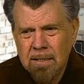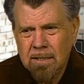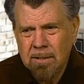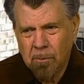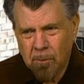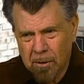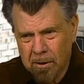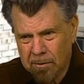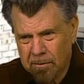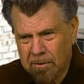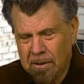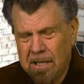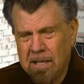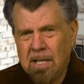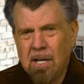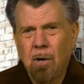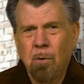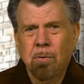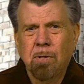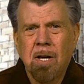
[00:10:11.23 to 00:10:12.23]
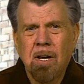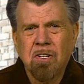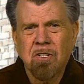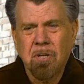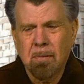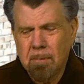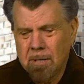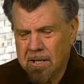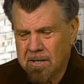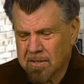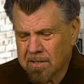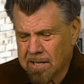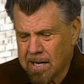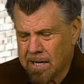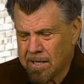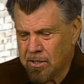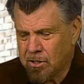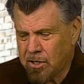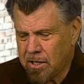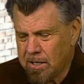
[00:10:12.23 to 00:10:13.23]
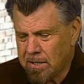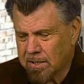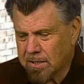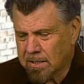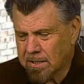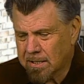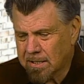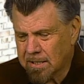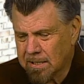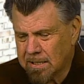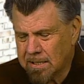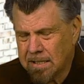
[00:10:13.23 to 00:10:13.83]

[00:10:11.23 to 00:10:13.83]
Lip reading: Well, in the Old Testament, it's like Jesus,